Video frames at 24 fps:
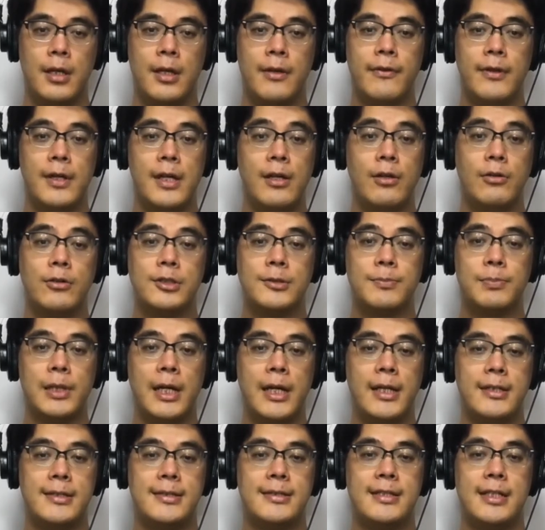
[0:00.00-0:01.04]
The Eagles
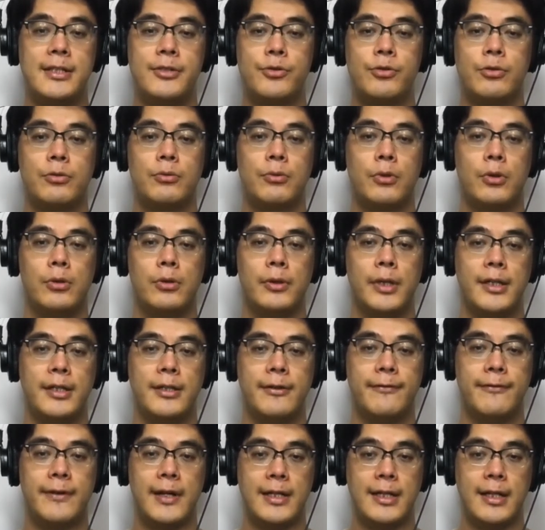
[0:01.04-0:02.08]
played a central role in
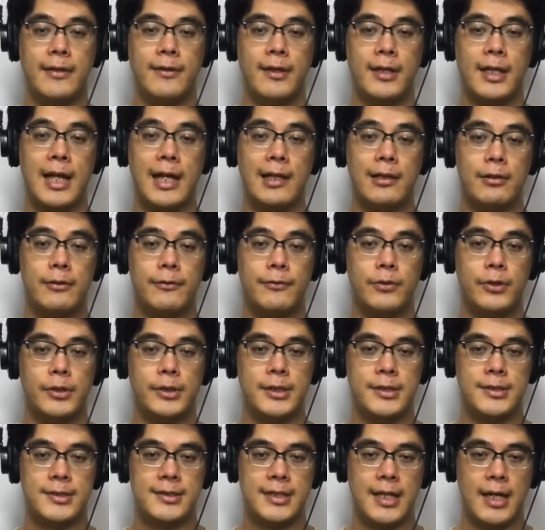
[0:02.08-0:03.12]
defining the
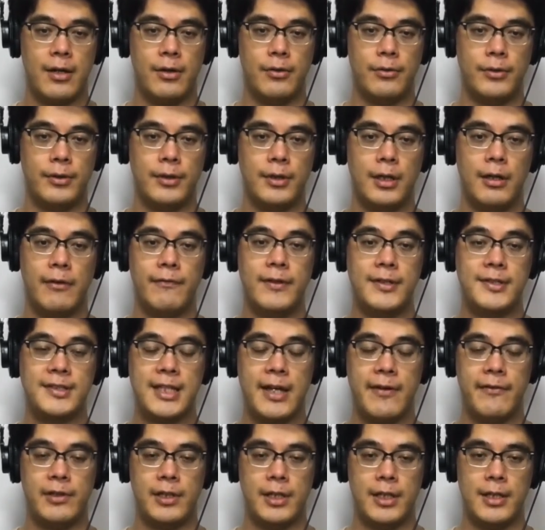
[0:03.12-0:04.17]
California sound of the
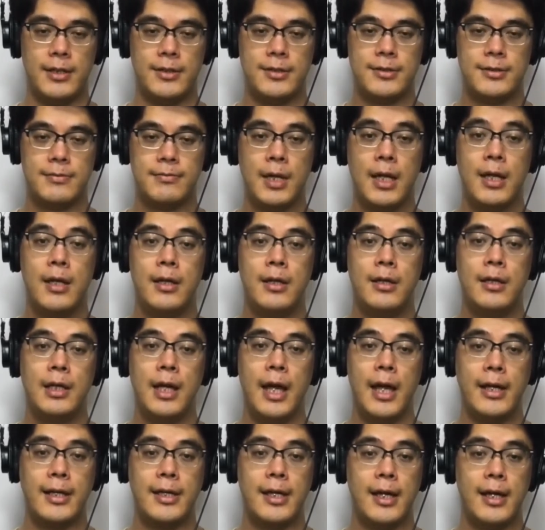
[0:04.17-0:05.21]
70s,
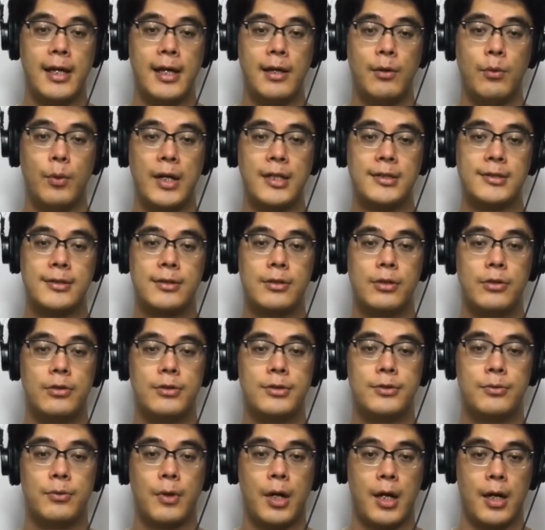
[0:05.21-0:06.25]
aka West
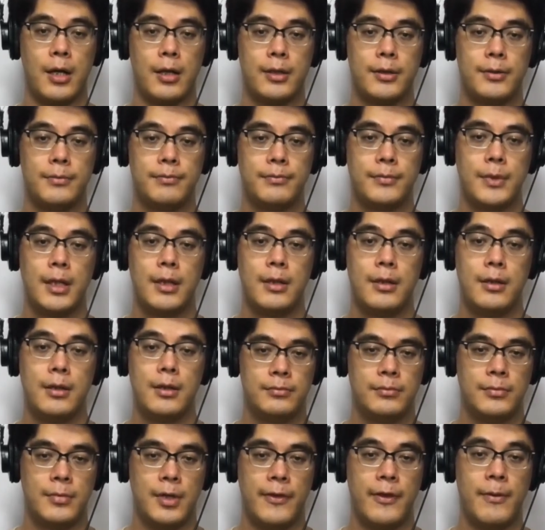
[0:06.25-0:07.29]
Coast rock.
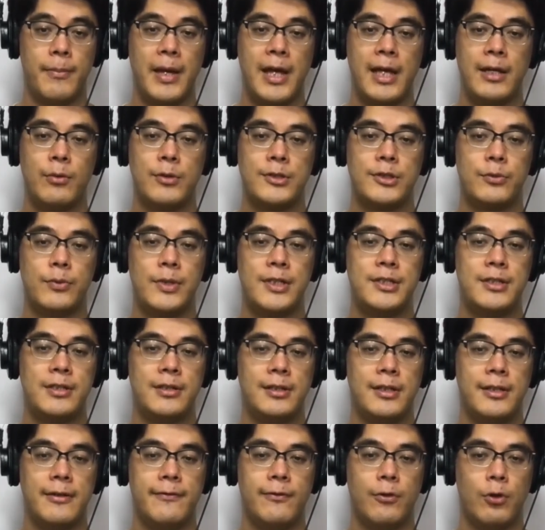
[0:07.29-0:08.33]
The band was
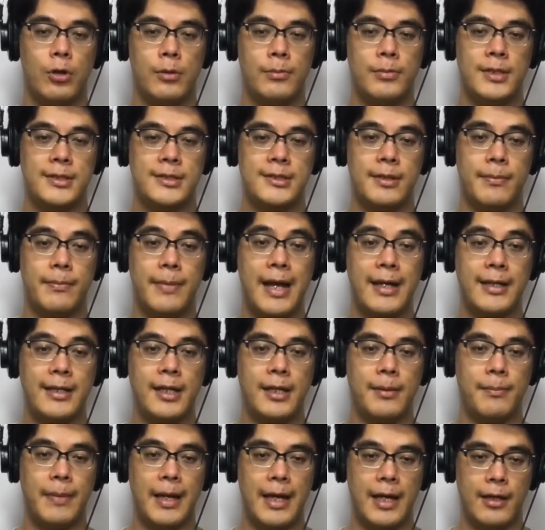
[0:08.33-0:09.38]
originally formed as the
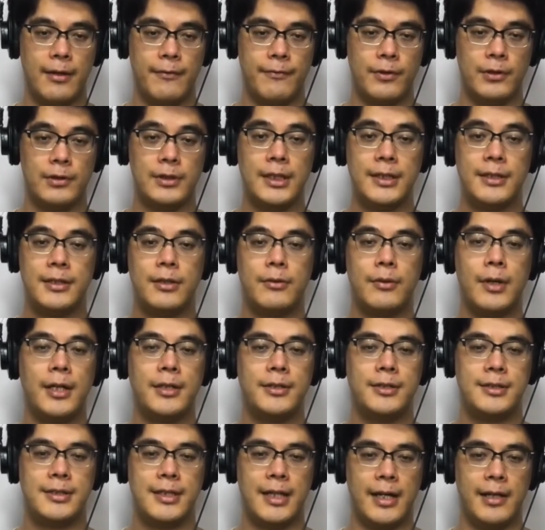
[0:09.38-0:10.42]
backing band for Linda
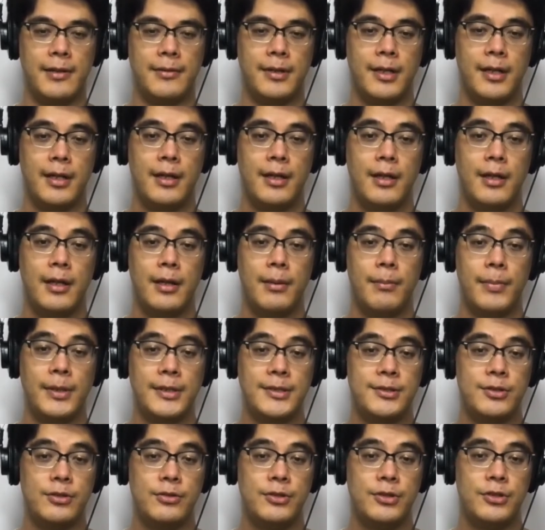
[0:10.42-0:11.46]
Ronstadt, but
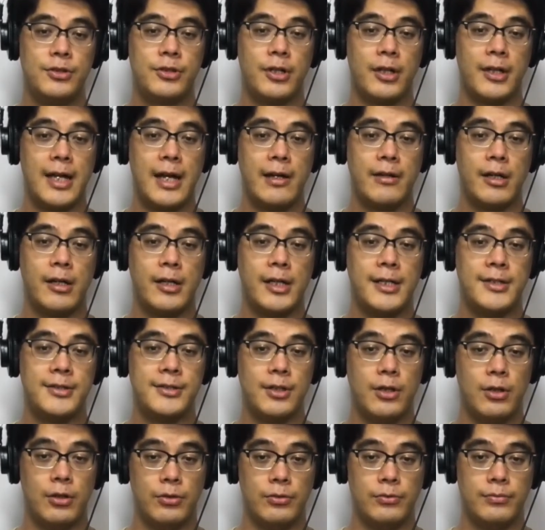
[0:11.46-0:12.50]
soon struck out on its
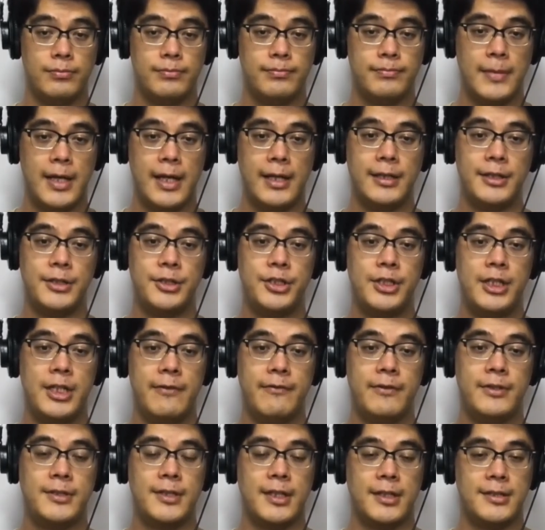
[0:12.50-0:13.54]
own and
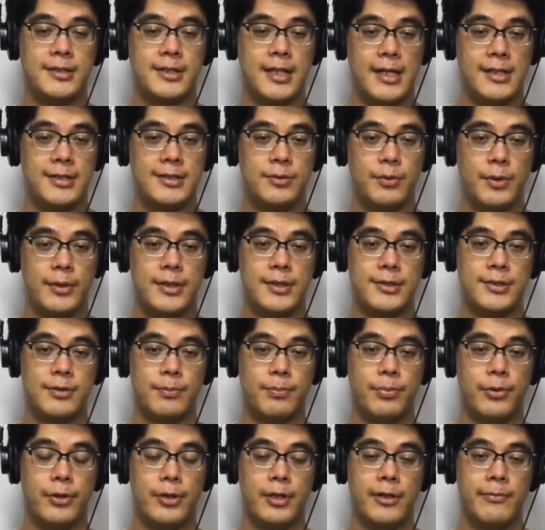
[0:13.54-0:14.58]
achieved success with the
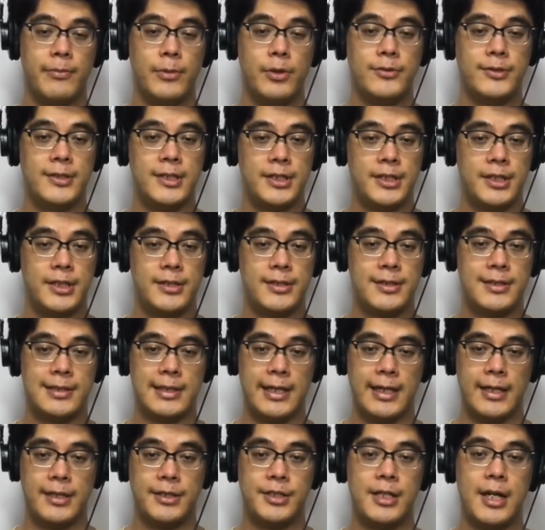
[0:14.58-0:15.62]
support of musicians
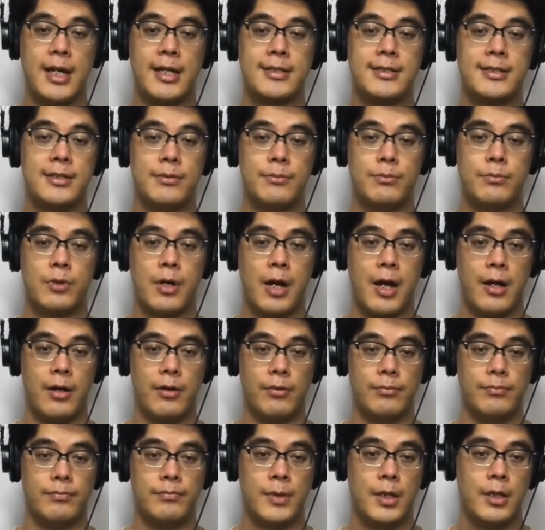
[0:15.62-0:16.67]
like Jackson
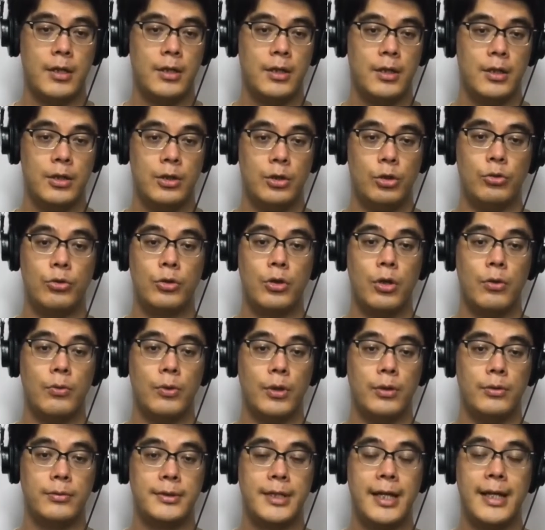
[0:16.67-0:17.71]
Browne, who
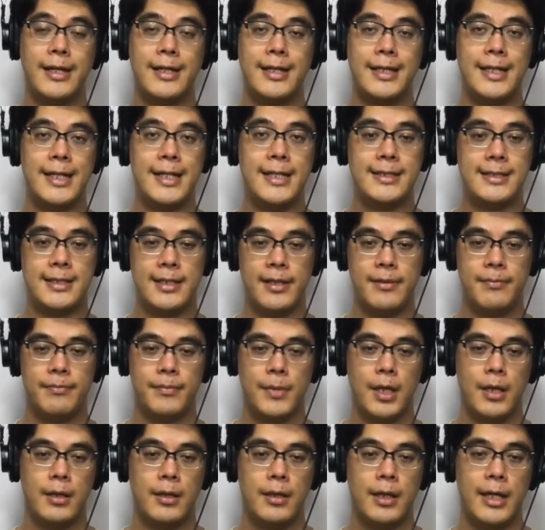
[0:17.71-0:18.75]
co-wrote Take It Easy,
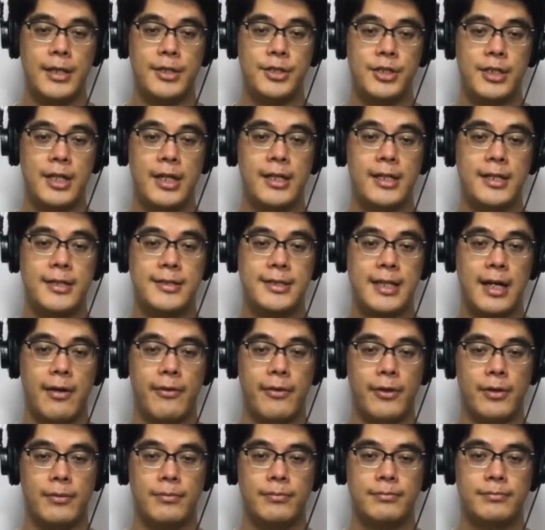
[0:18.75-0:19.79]
and J.D.
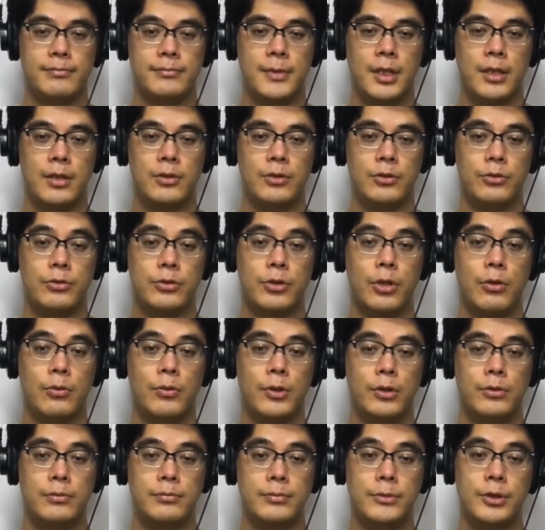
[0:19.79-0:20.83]
Souther, who
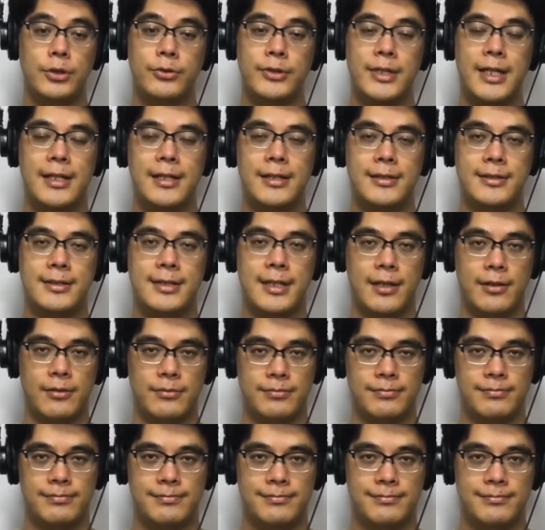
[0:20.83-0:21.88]
co-wrote New Kid in
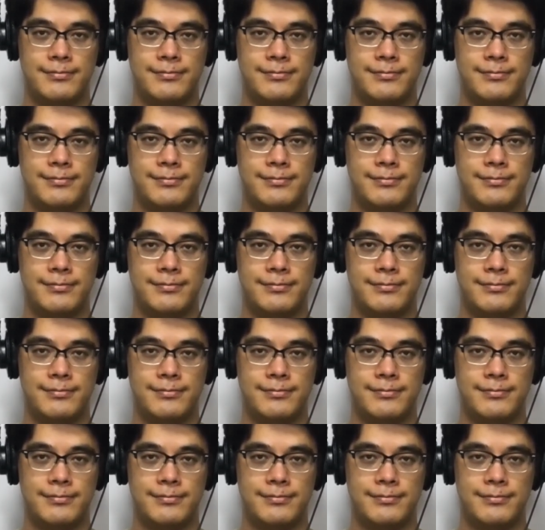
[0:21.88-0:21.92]
Town.